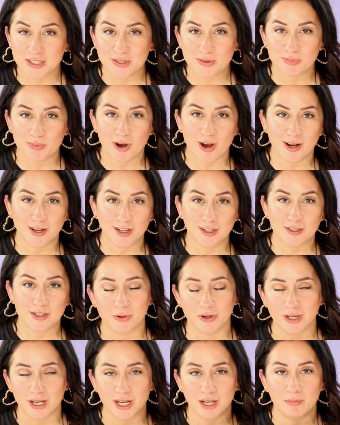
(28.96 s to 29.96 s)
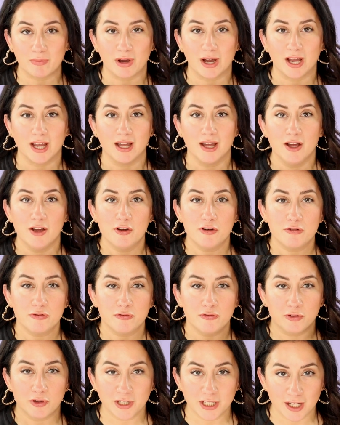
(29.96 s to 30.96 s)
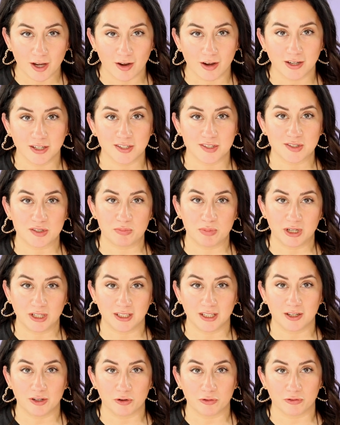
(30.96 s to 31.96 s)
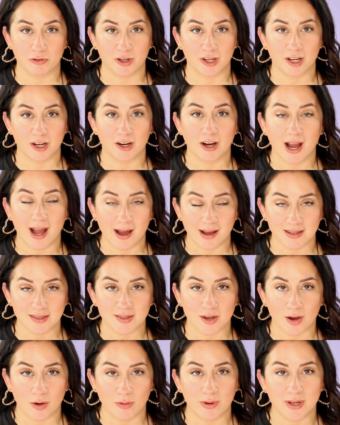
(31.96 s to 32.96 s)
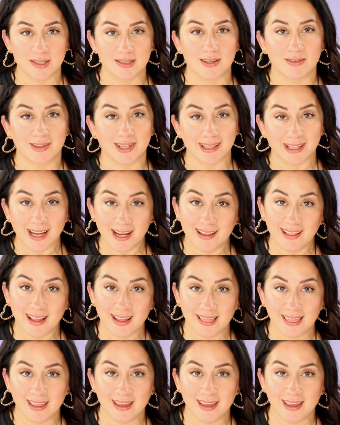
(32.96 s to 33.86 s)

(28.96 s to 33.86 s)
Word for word: this product. We're getting my fully honest opinion over here. As always, if you like that